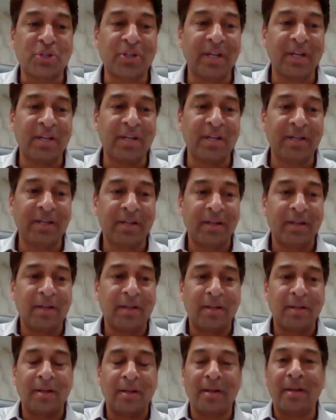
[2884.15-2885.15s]
question.
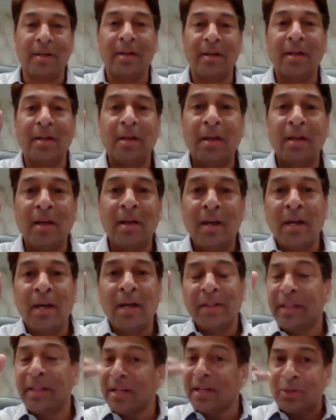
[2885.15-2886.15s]

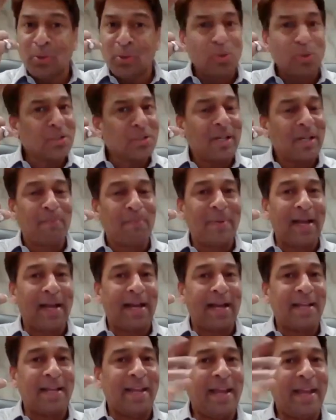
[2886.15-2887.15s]
There are two
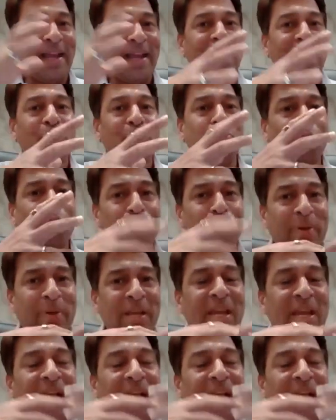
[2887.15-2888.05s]
supply, A to